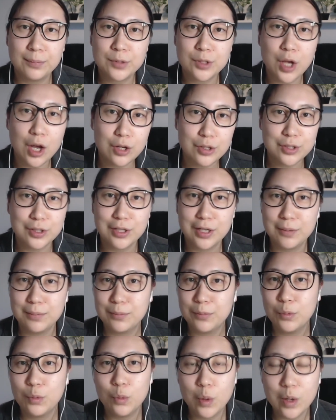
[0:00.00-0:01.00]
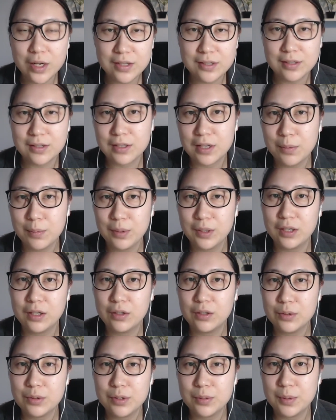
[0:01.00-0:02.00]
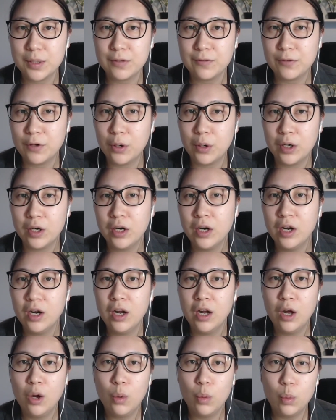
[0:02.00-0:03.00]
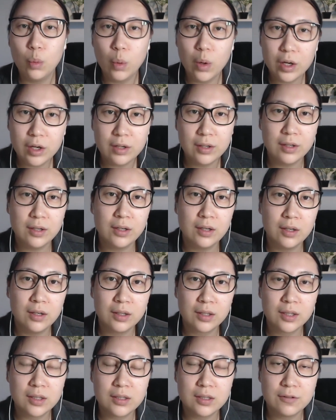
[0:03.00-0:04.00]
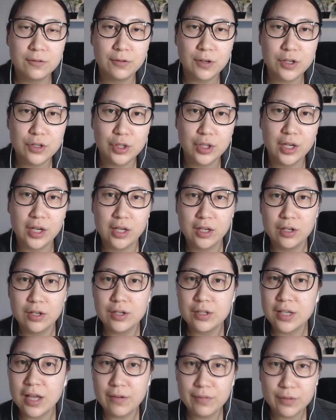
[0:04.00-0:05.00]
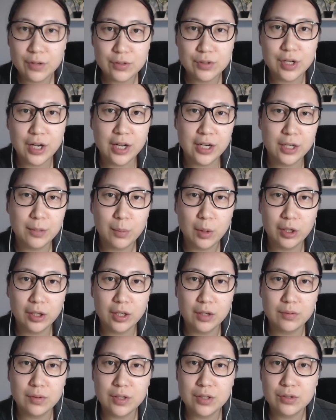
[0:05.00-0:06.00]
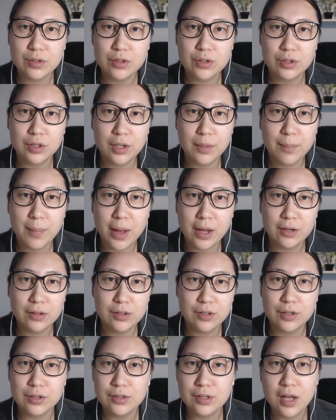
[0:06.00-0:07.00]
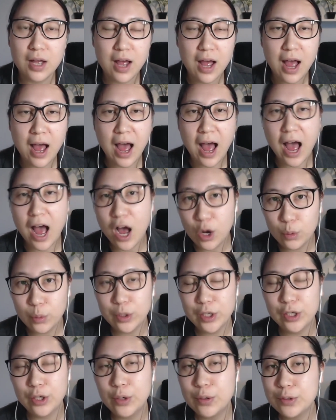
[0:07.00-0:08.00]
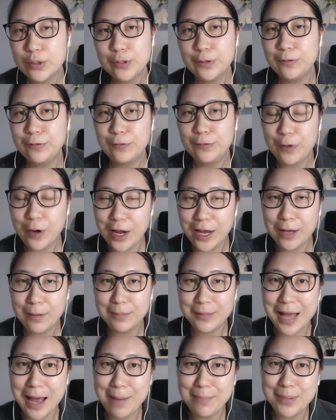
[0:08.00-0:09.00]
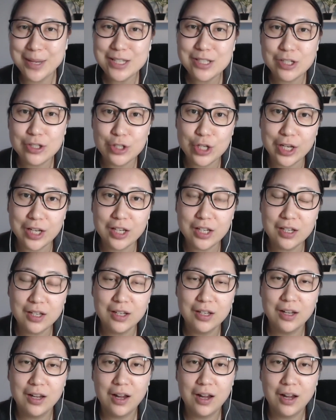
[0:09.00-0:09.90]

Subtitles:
talk to them. What is this company going to be for? What are the differentiators? Have you done any market research and competitors? How are you going to frame that messaging